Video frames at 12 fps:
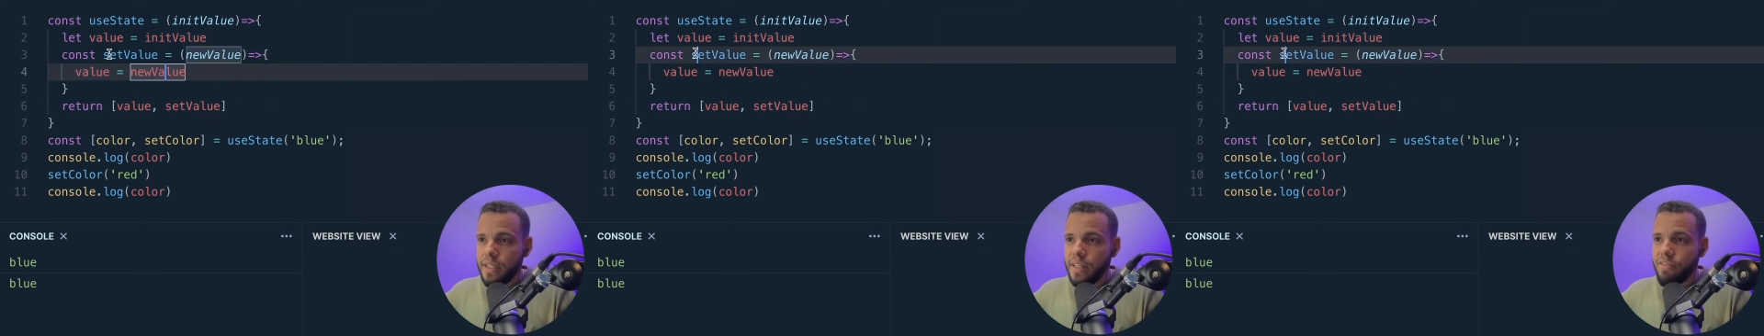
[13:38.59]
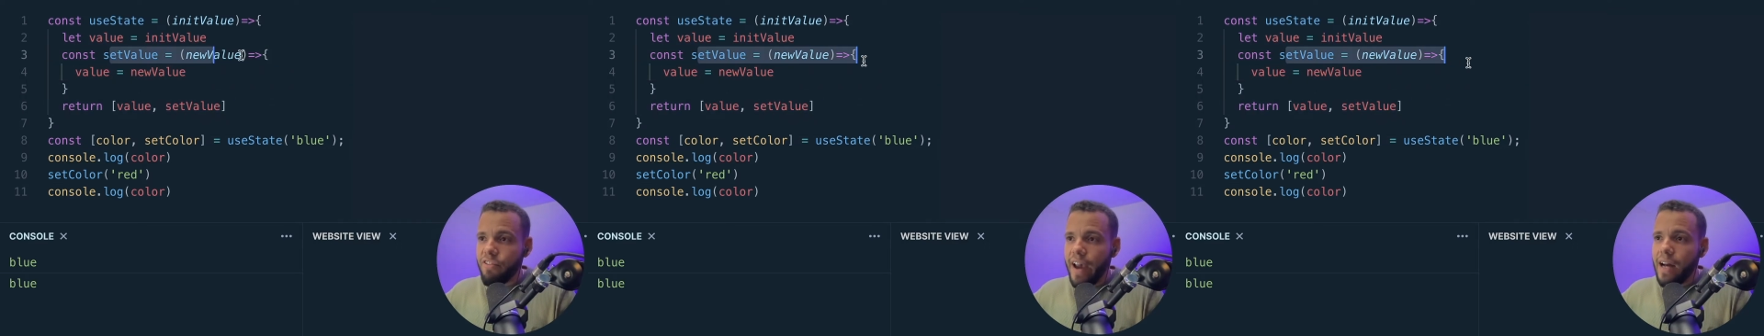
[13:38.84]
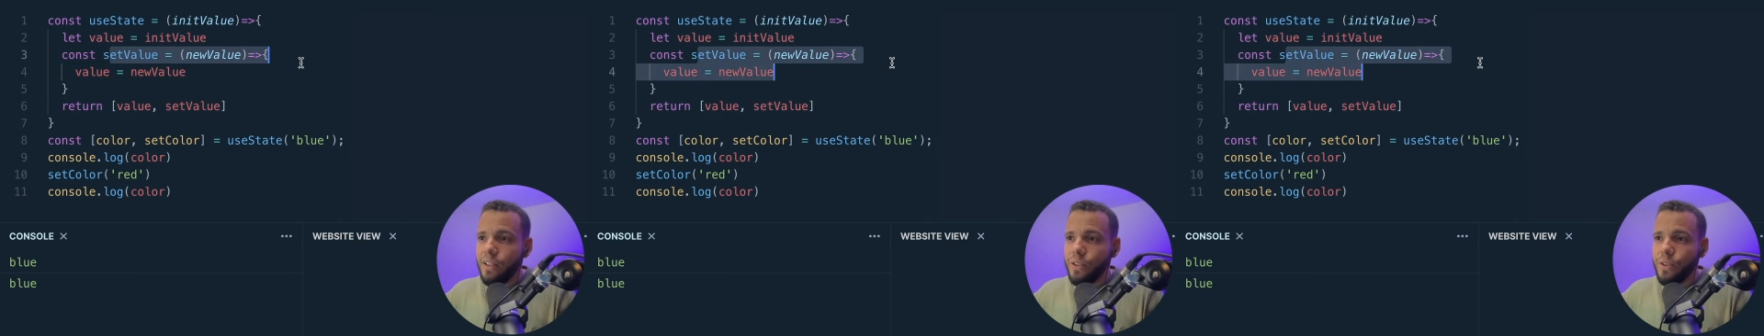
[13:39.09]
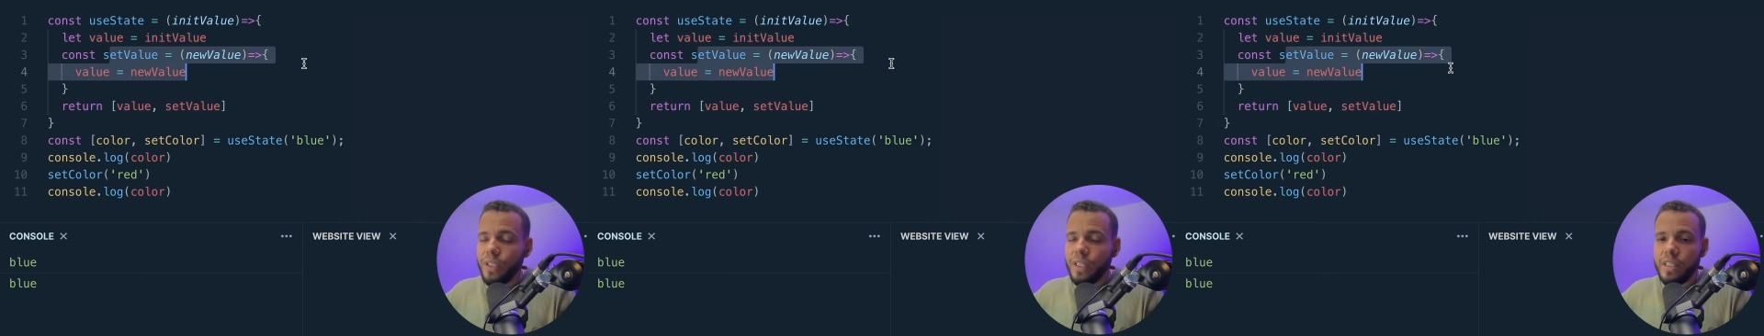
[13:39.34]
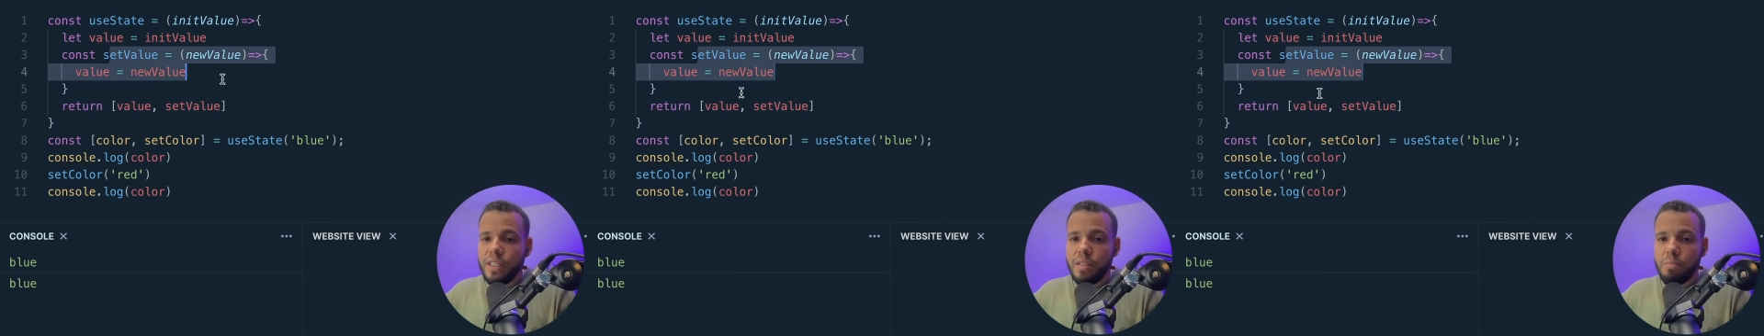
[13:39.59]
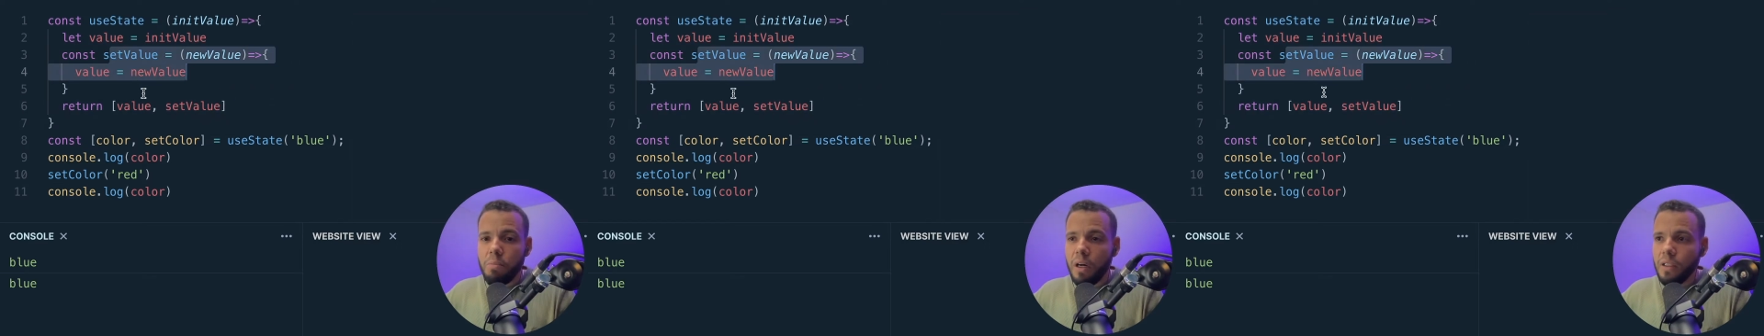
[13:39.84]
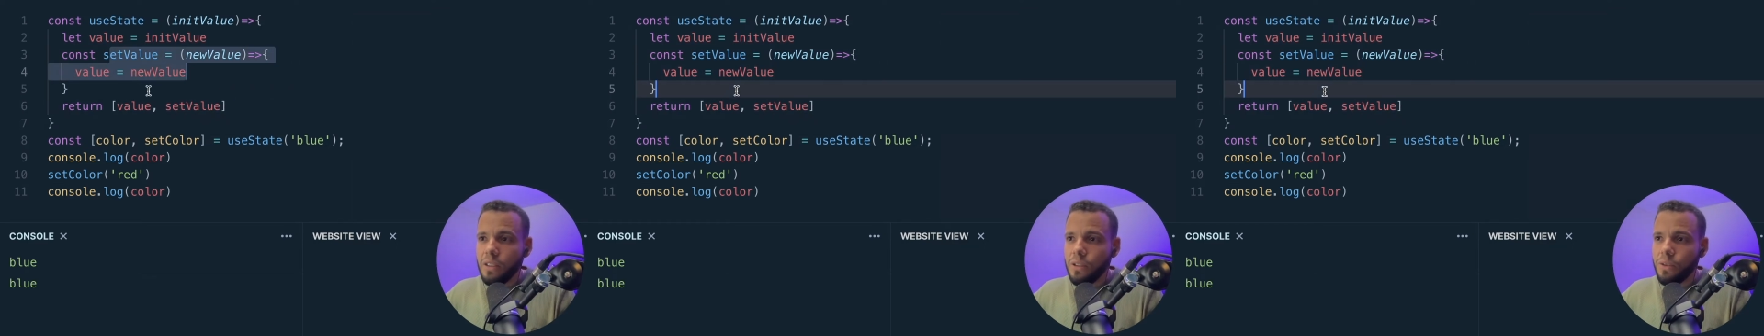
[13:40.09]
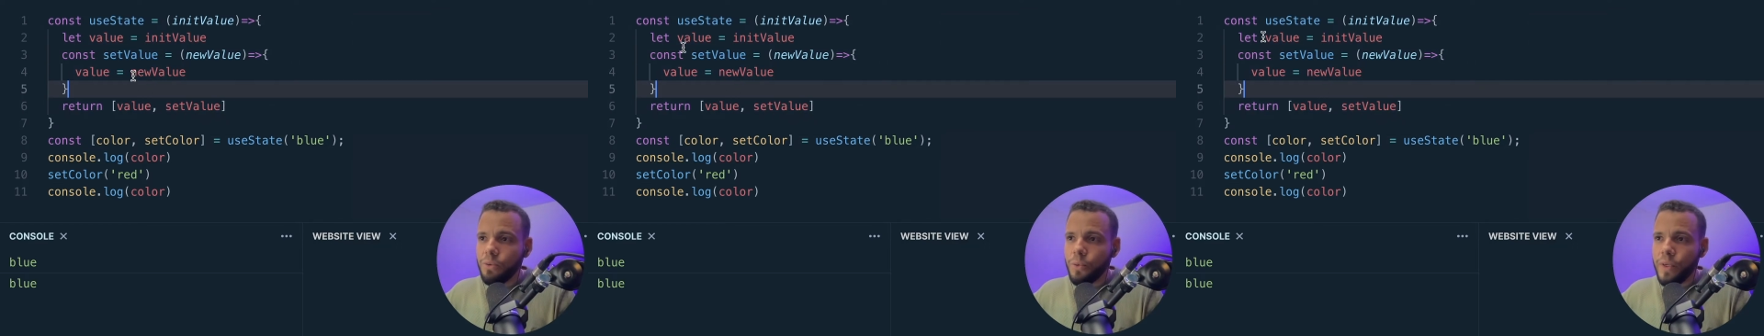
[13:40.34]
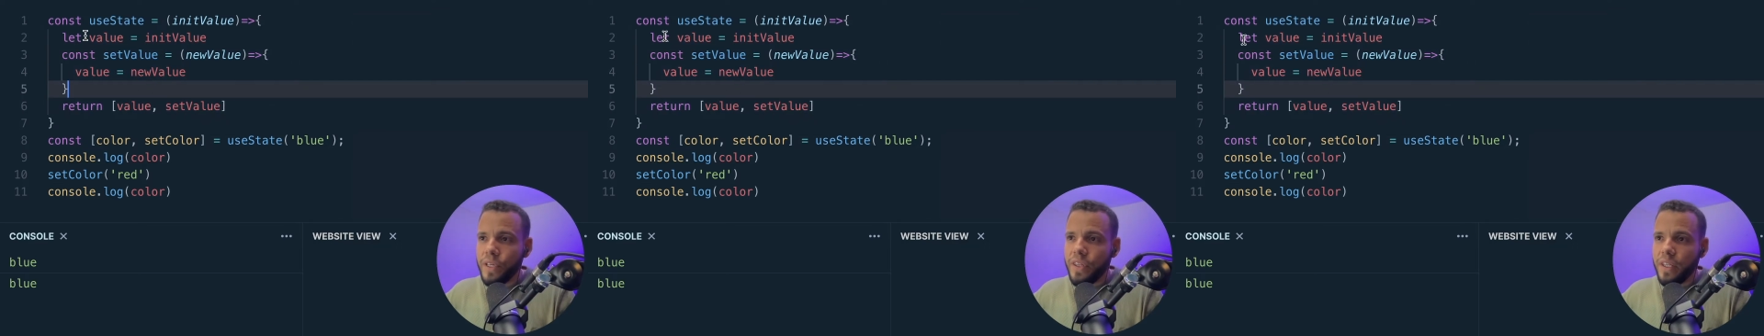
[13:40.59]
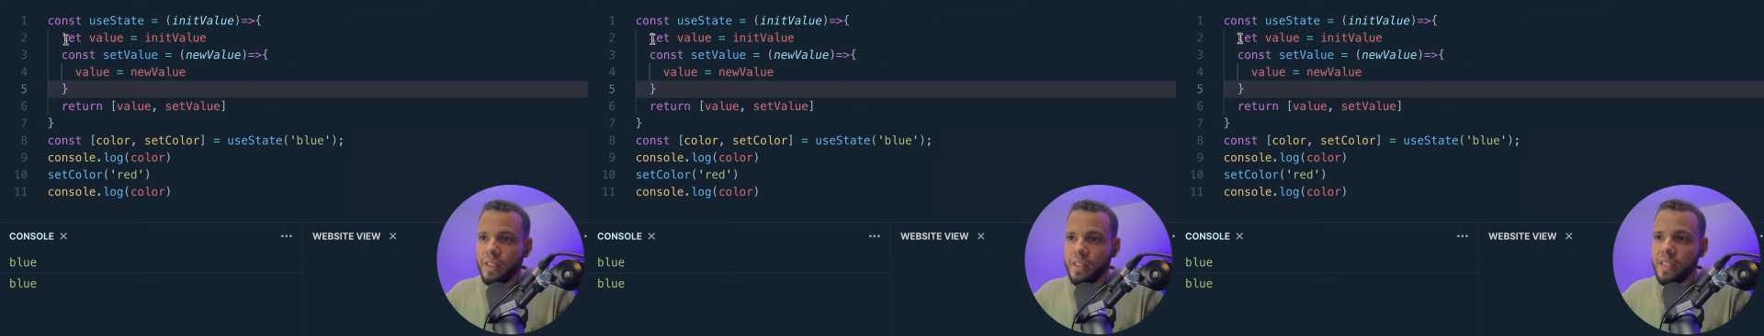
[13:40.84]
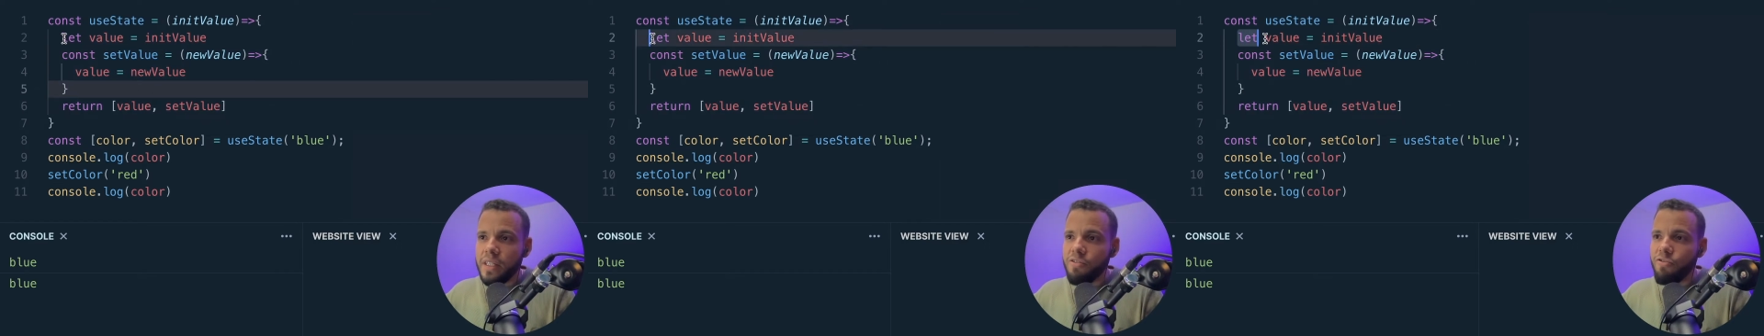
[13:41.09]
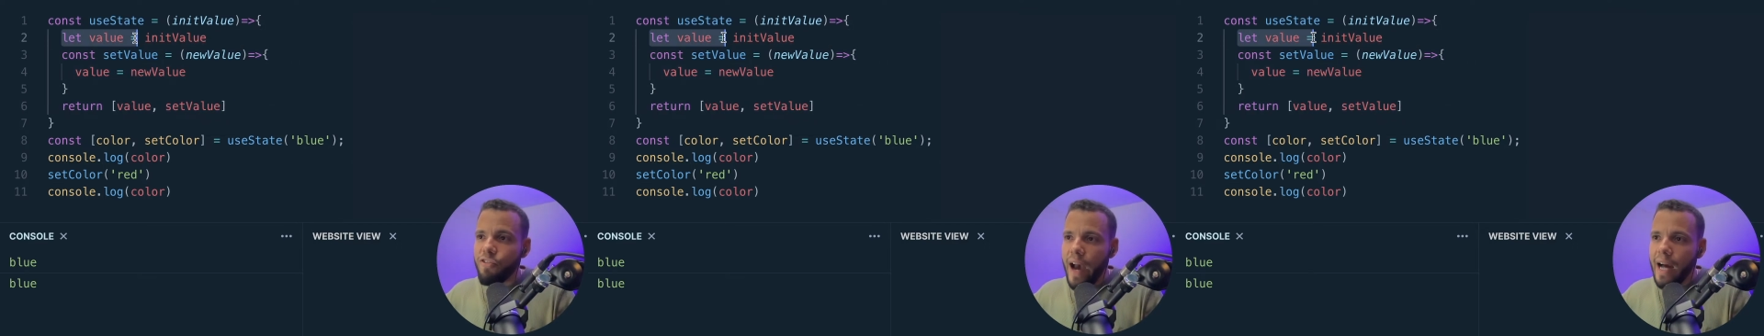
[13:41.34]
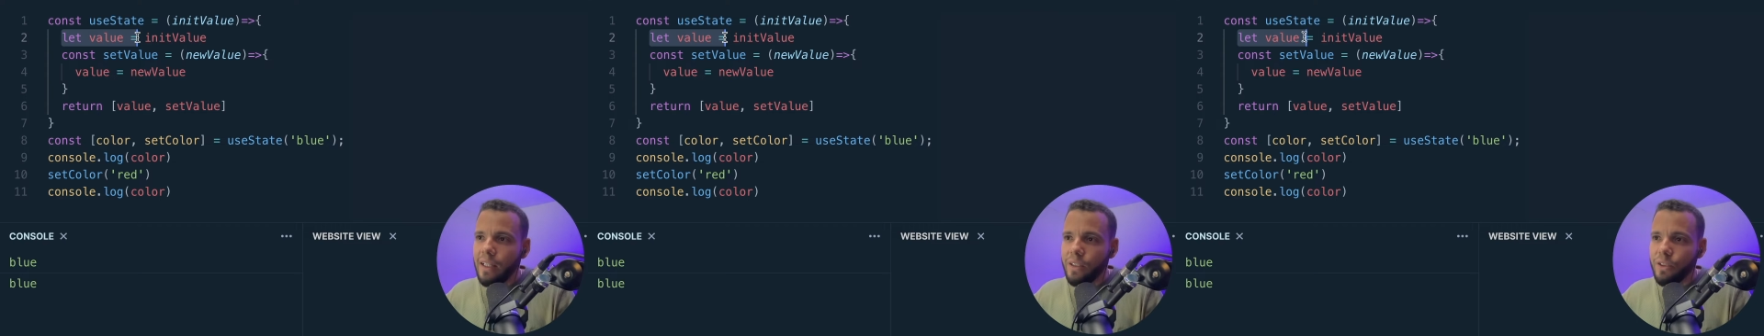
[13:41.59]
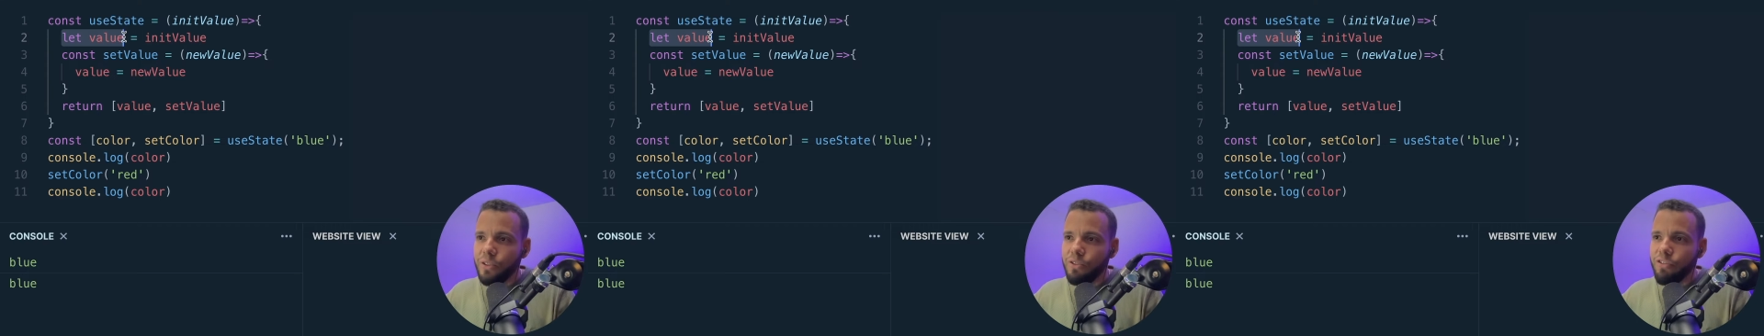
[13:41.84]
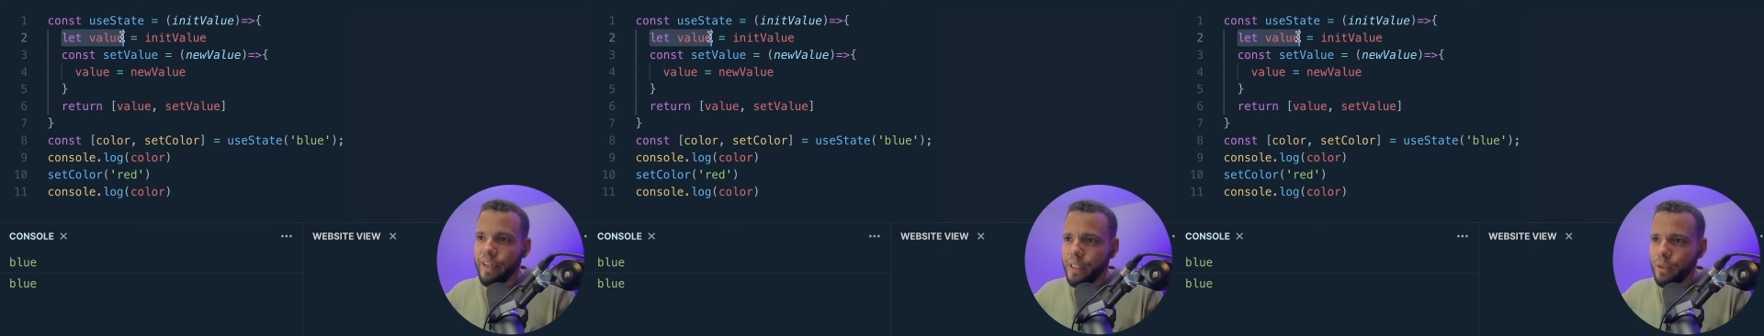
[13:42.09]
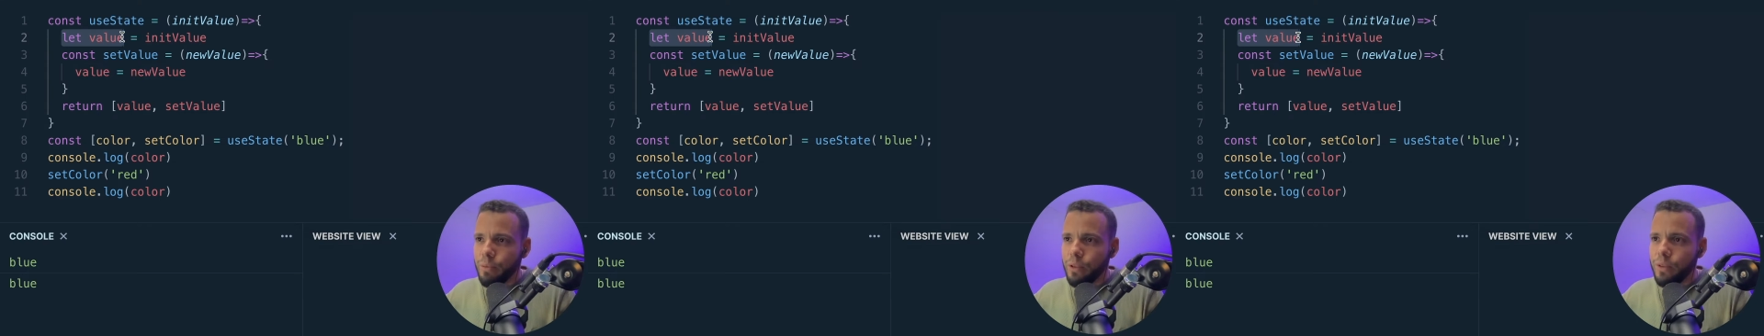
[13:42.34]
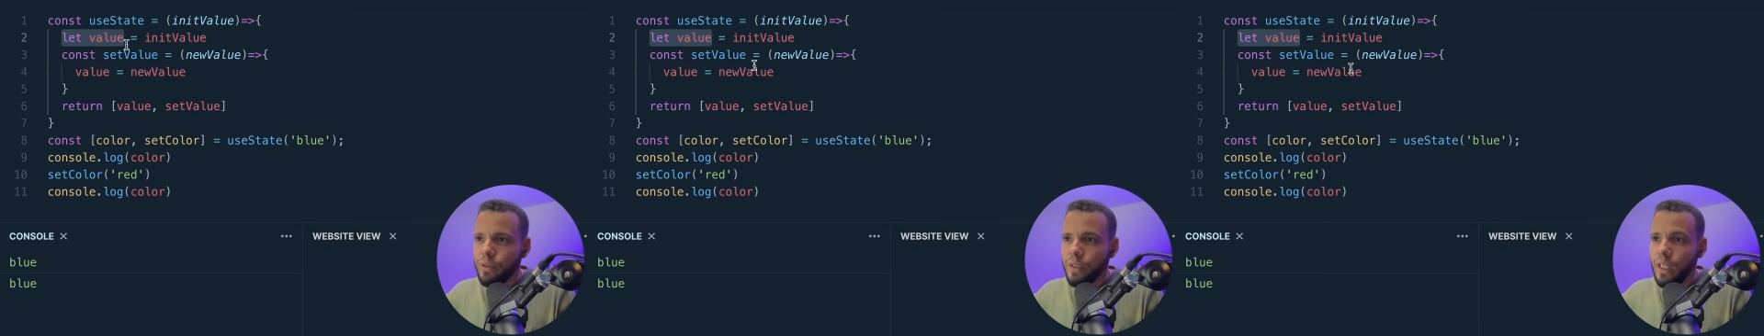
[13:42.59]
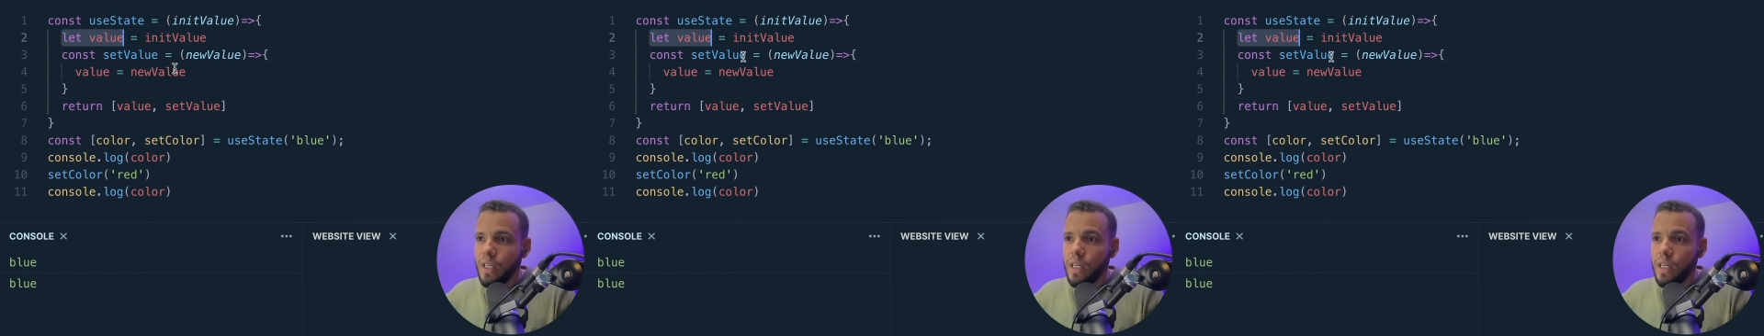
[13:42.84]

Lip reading: as a value is bundled with the value variable.